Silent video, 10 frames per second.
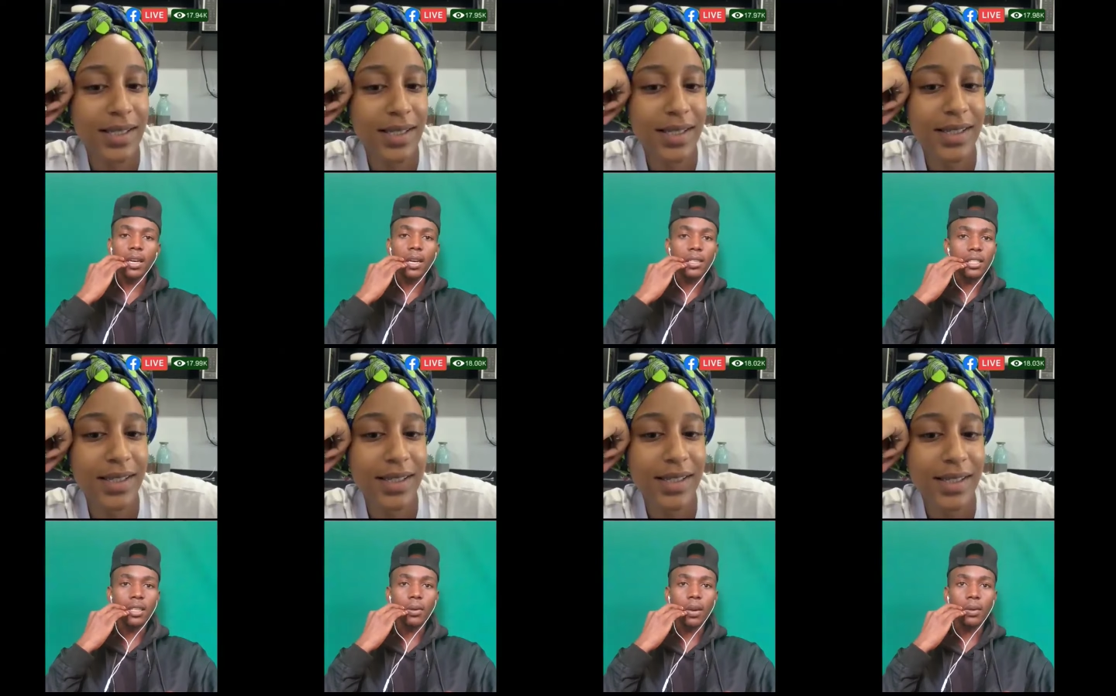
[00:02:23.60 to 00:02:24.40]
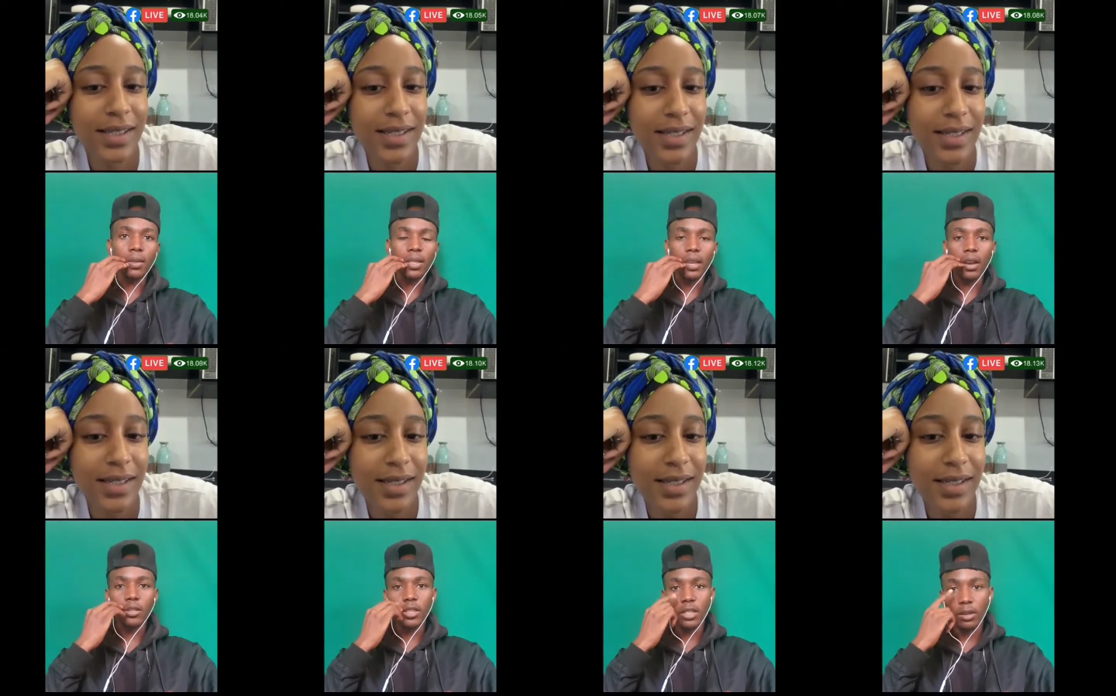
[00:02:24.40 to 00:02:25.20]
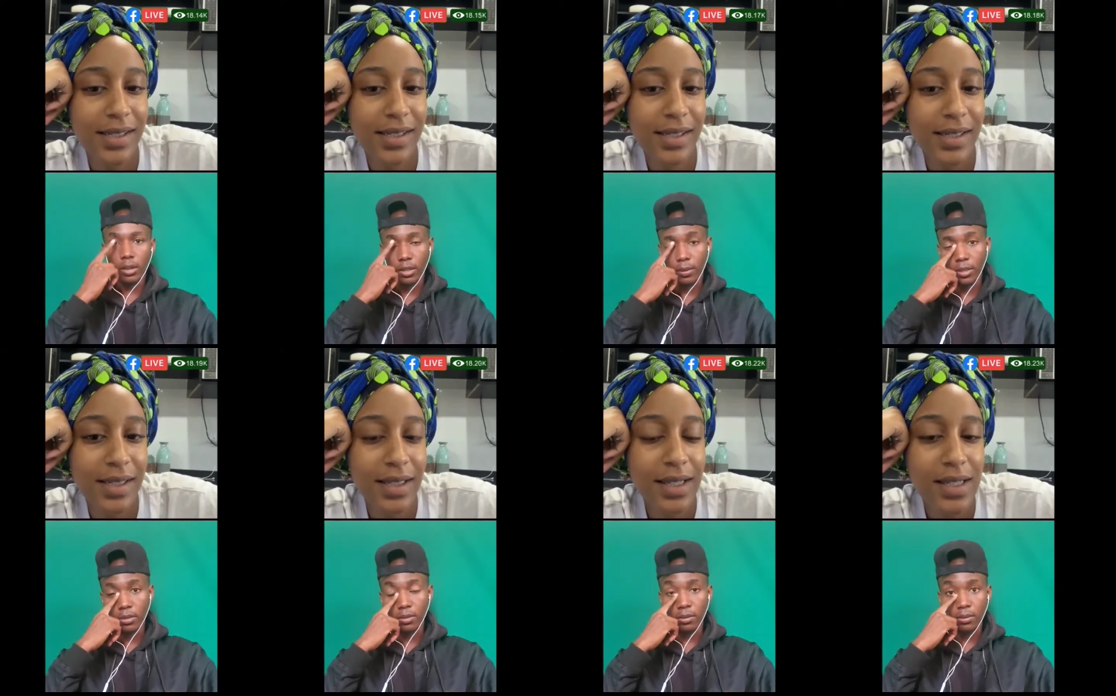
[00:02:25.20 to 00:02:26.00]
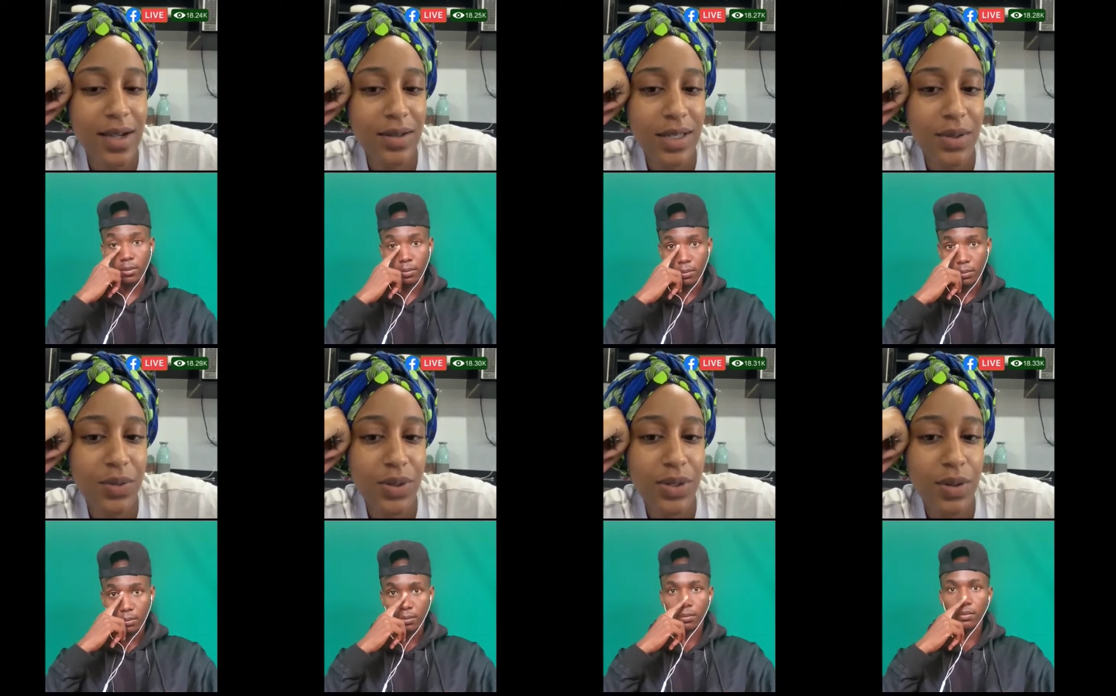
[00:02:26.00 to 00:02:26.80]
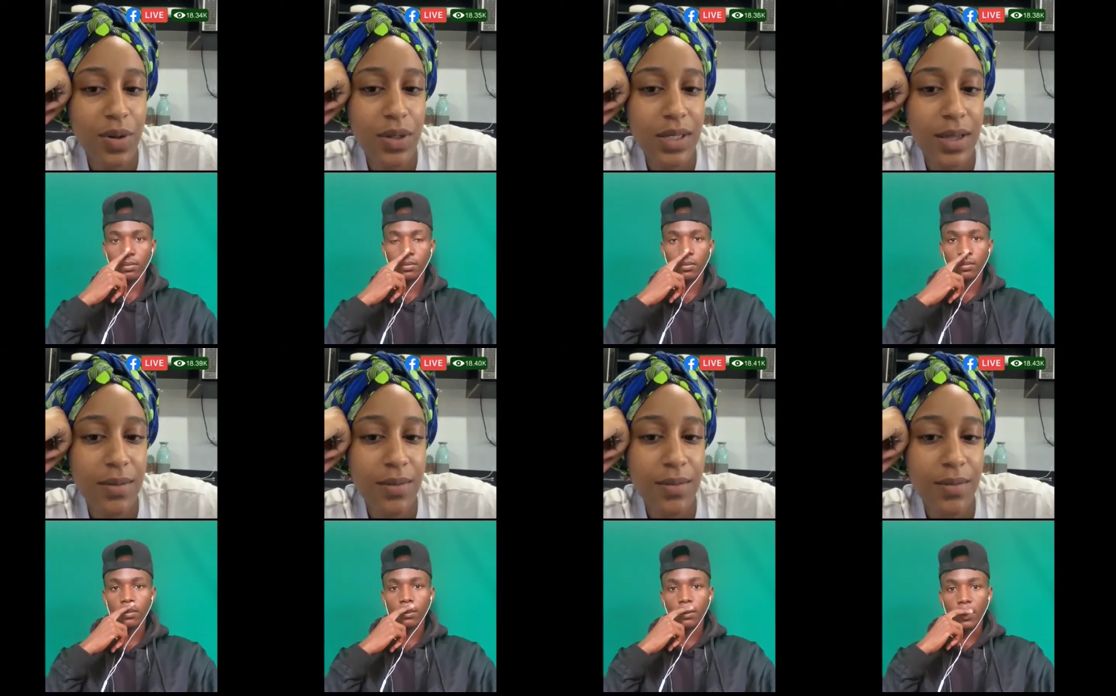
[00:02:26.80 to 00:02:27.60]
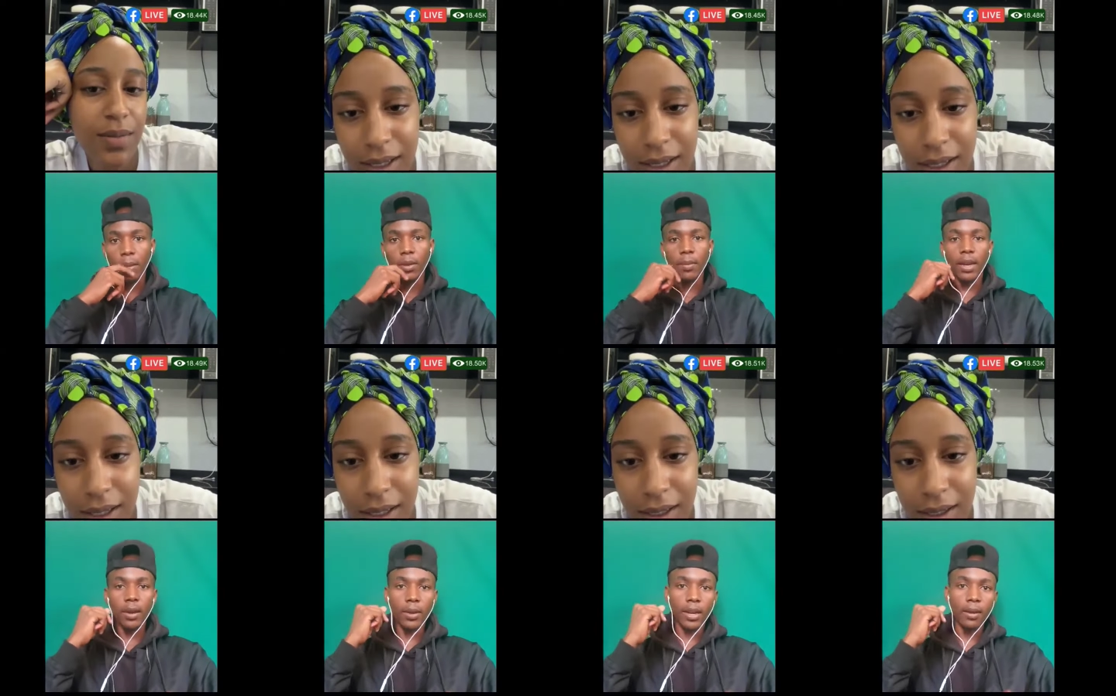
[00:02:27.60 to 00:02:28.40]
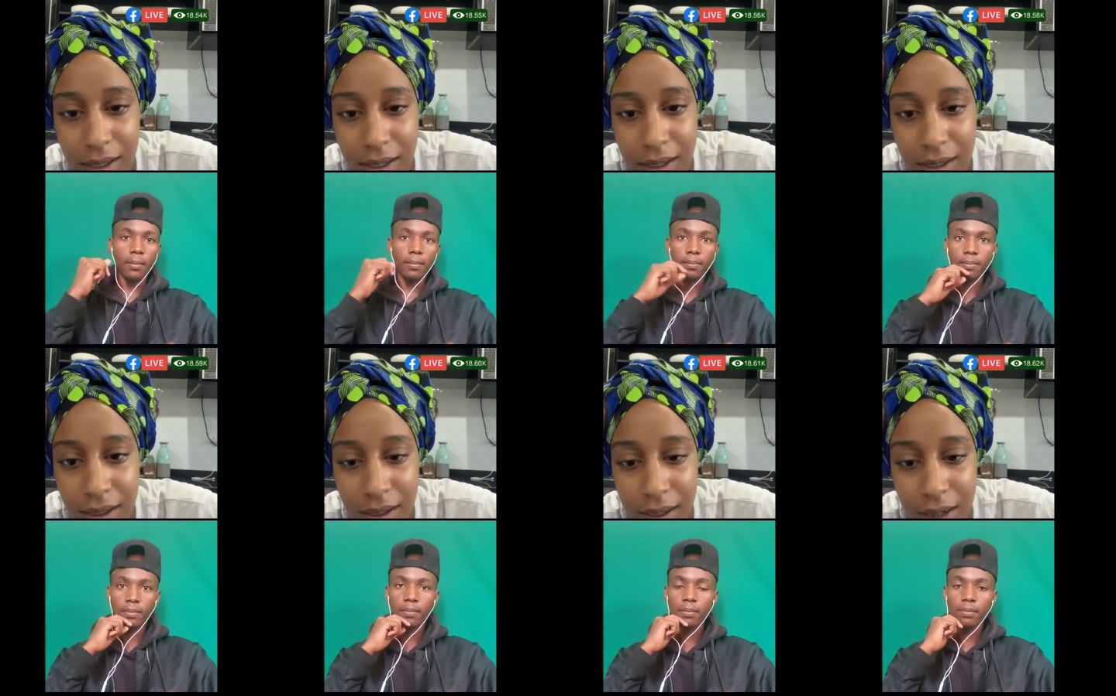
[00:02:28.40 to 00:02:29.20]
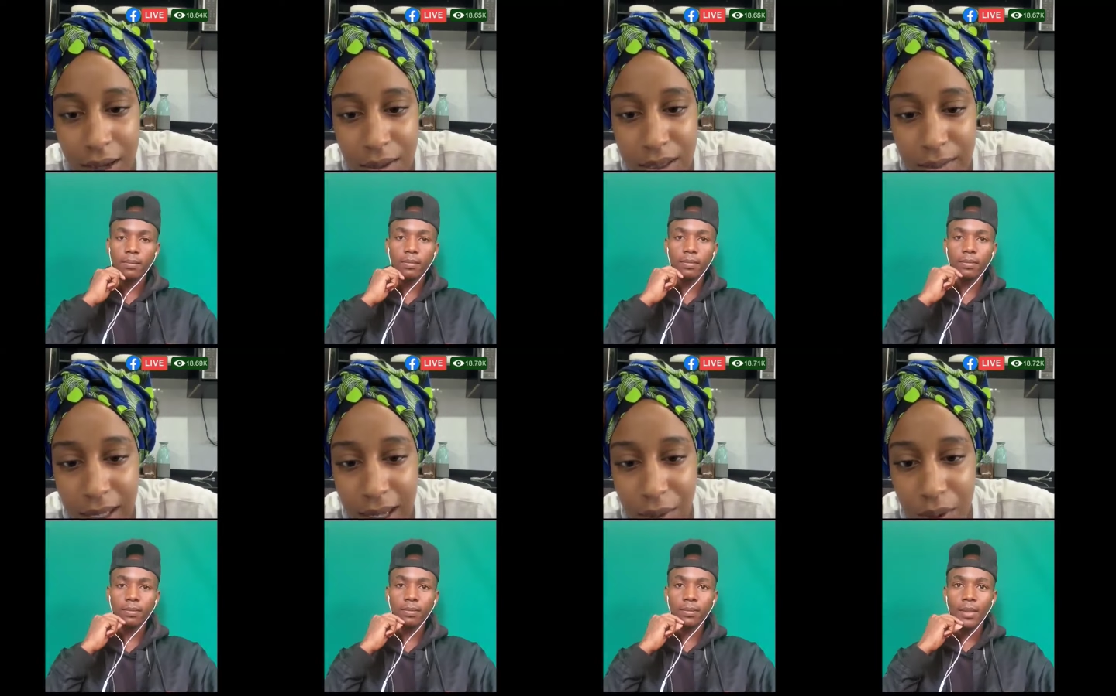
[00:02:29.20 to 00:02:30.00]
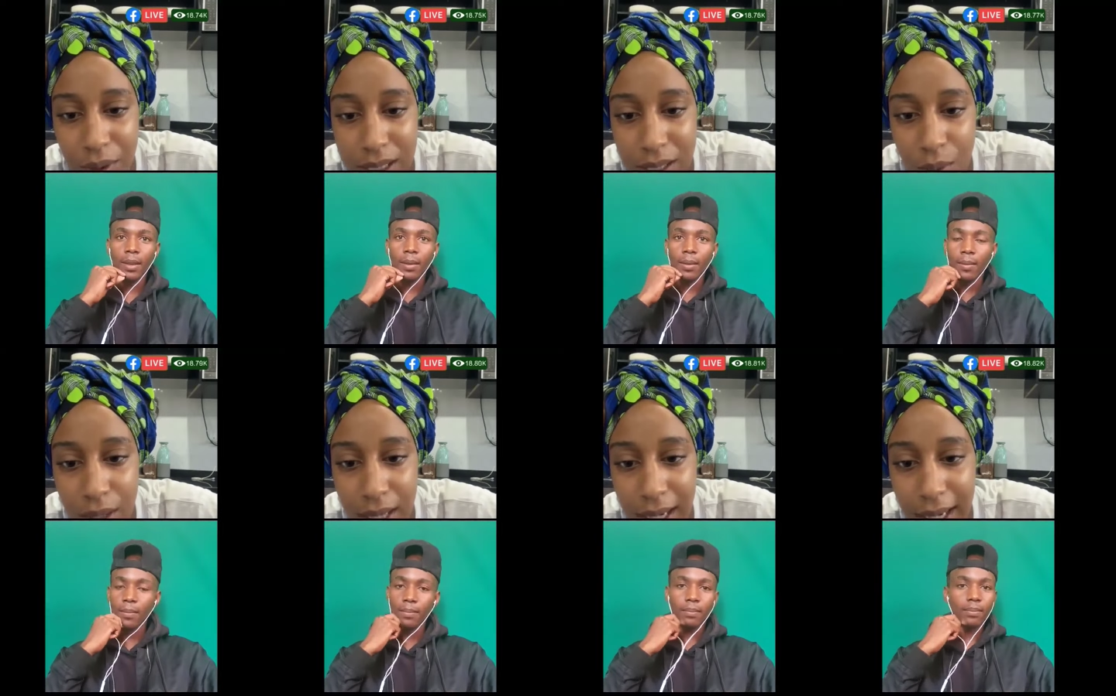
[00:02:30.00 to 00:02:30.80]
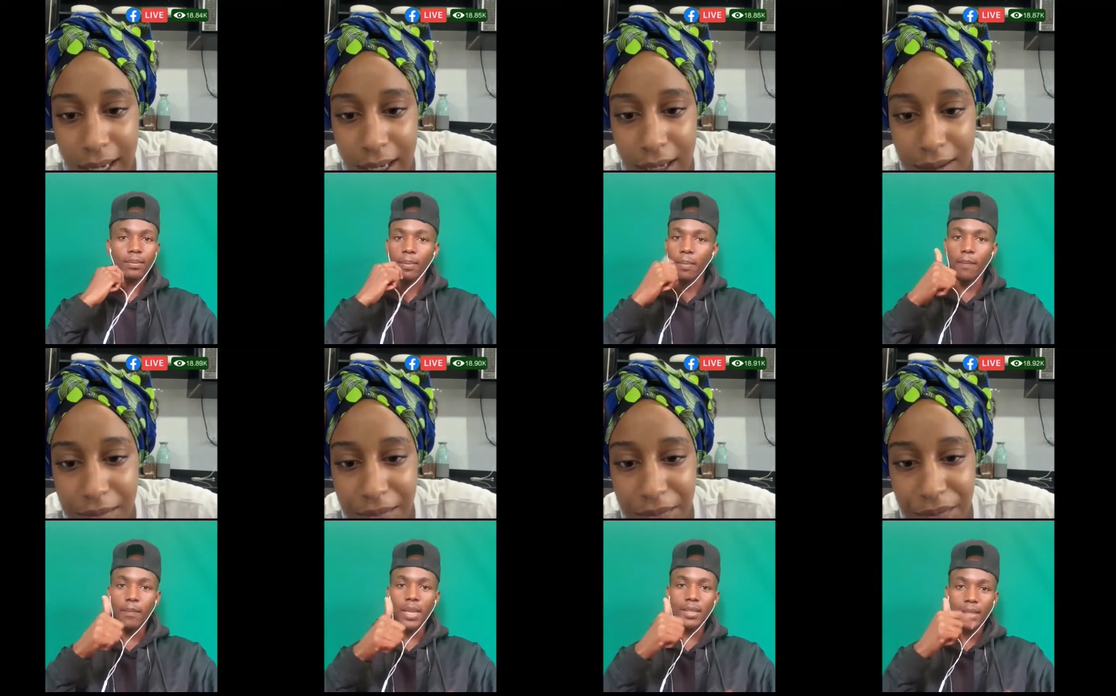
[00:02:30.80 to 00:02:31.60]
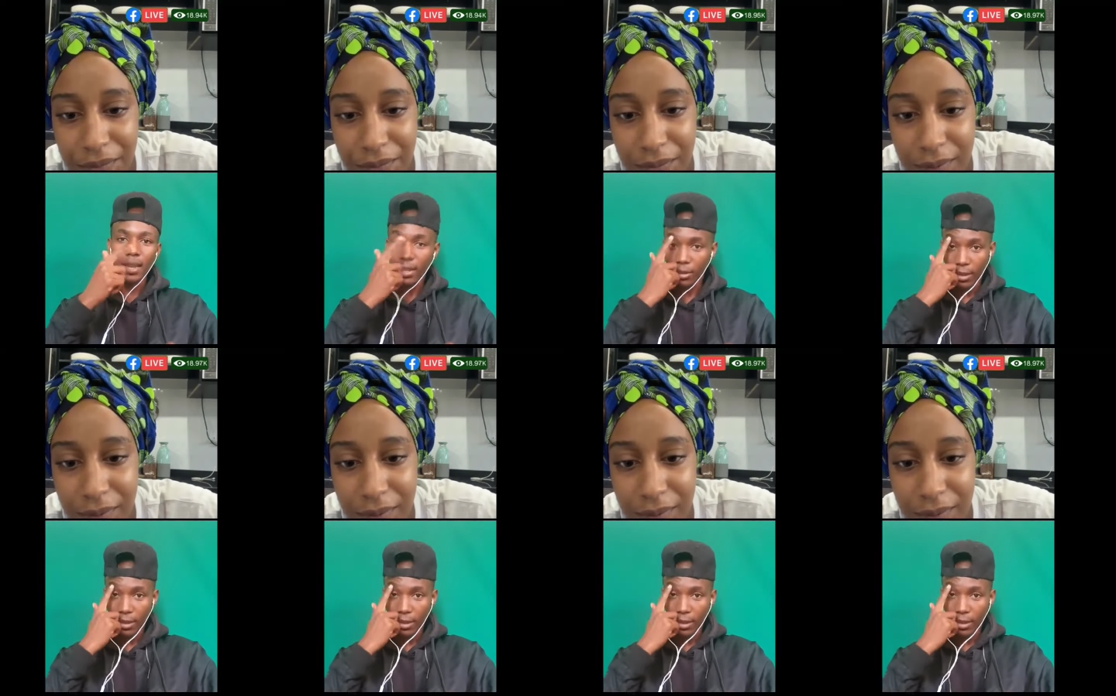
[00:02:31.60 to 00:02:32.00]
Speaker 1: na Chide One Kosia. How was the shout out, song?
Speaker 2: The shout out was awesome.
Speaker 1: I'm in Malawi, ka?
Speaker 2: How is Malawi? What's the weather like?
Speaker 1: Best. I like